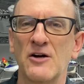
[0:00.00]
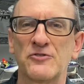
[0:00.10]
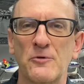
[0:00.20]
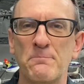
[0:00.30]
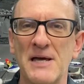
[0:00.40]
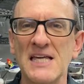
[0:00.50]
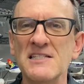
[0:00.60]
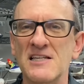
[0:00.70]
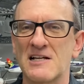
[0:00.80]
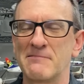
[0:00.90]
So
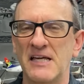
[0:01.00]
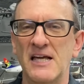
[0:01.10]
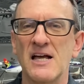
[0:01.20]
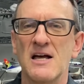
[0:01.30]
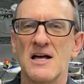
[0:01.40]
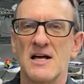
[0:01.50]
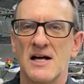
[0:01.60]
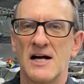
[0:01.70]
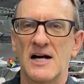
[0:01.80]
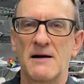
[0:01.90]
basically,
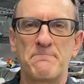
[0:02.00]
uh,